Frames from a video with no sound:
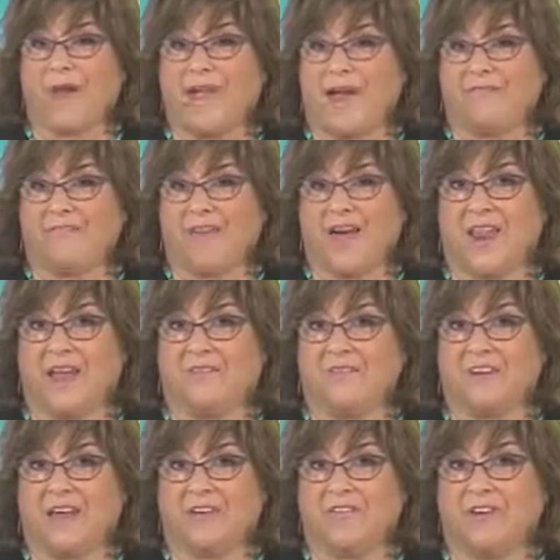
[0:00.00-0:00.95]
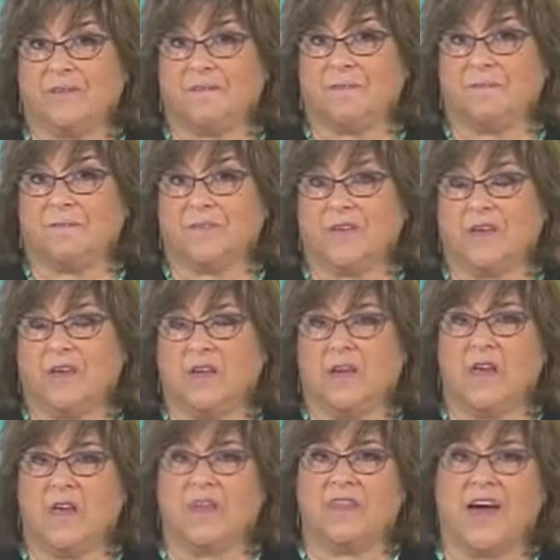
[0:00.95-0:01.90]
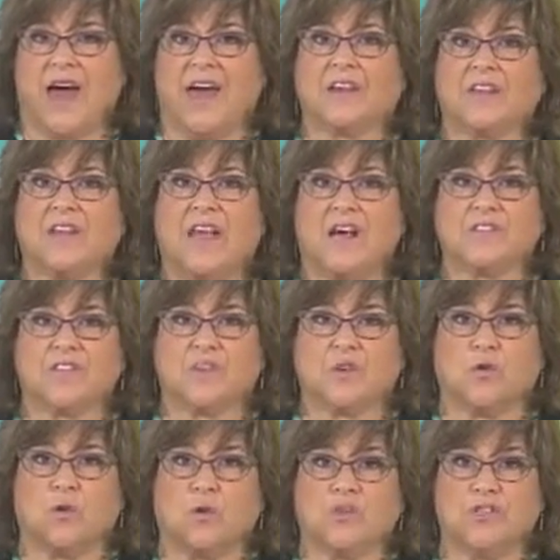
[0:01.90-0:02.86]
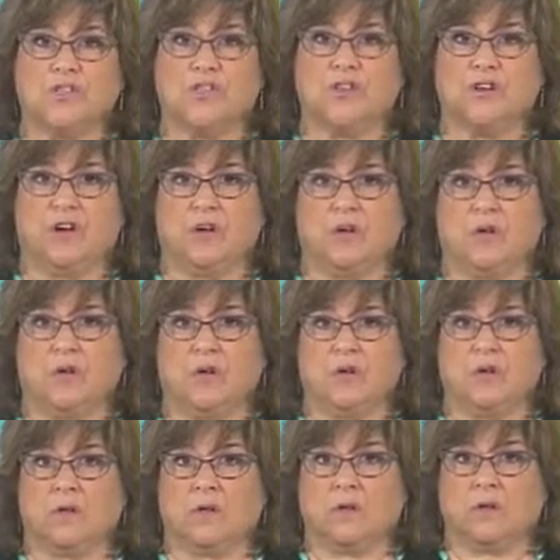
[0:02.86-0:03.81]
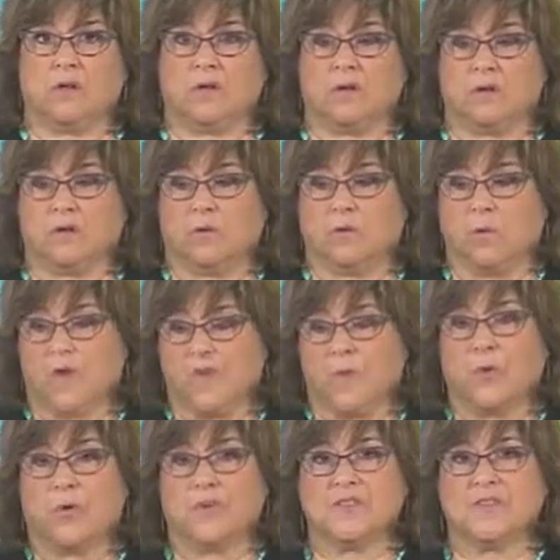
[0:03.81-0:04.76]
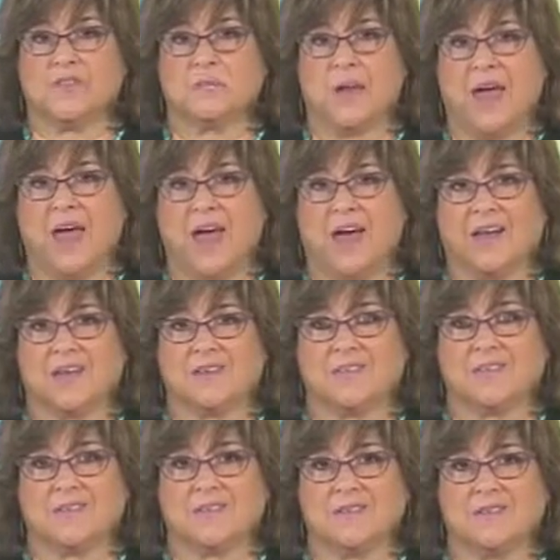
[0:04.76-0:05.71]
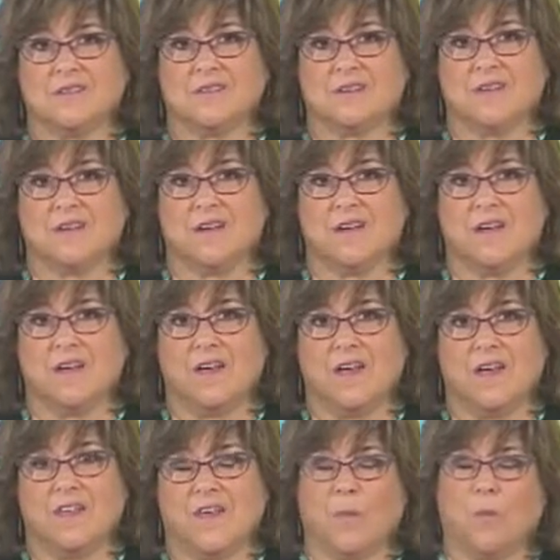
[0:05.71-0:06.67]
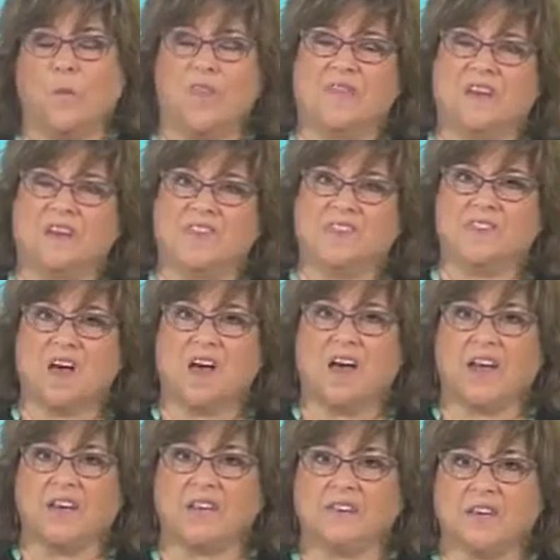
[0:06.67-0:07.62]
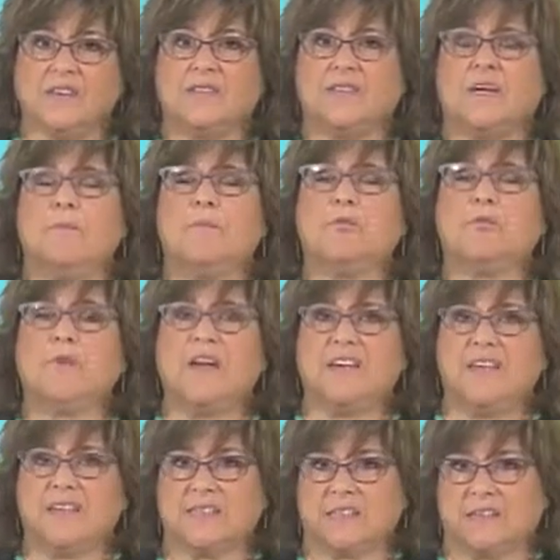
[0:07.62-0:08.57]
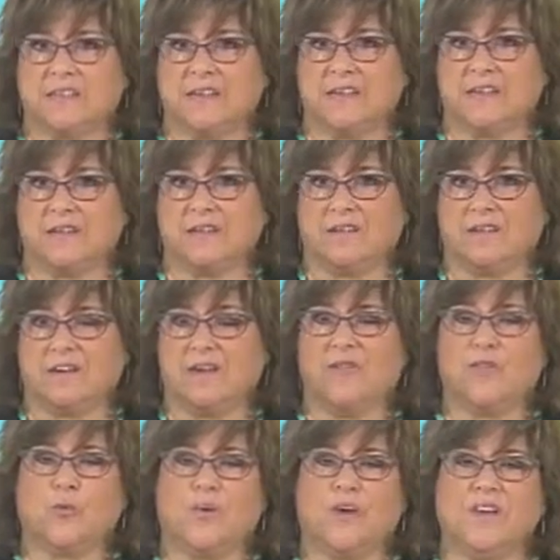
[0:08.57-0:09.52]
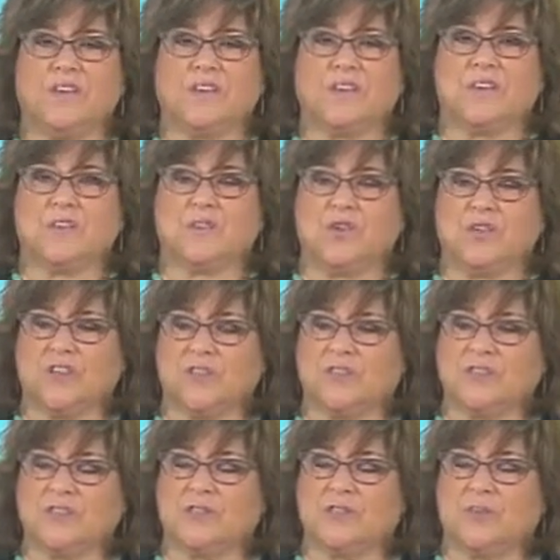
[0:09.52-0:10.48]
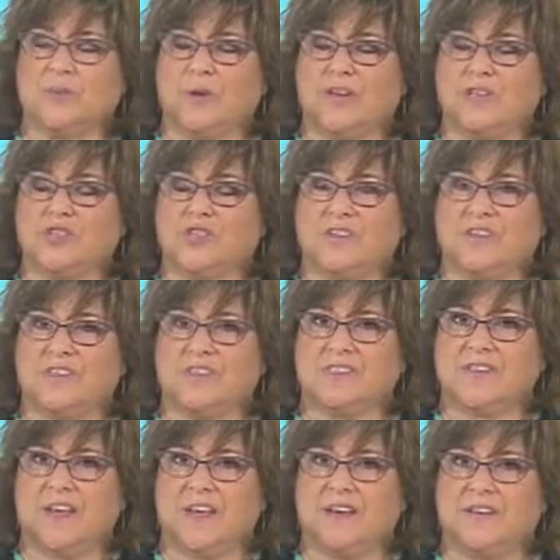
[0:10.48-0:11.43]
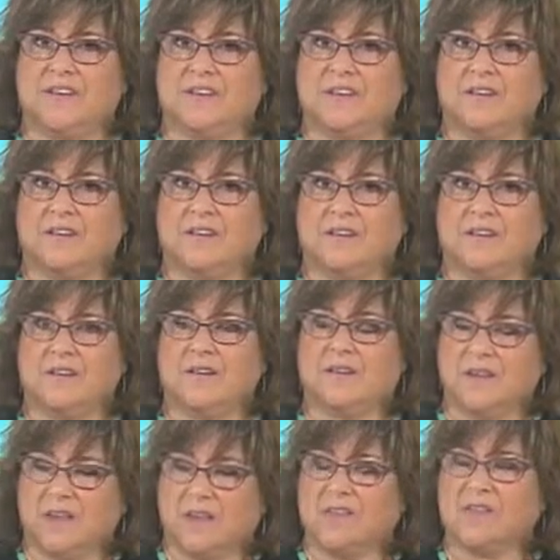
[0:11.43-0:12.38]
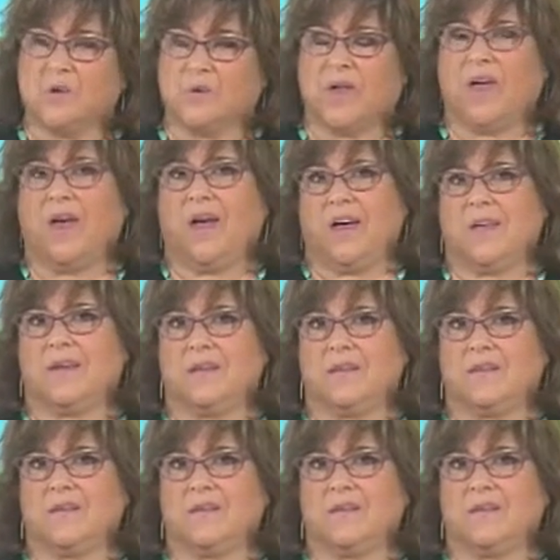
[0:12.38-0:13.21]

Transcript: have that affidavit? That allows the court to know when the person passed, that when they signed contemporaneously, the witnesses looked at the situation and said, he's okay.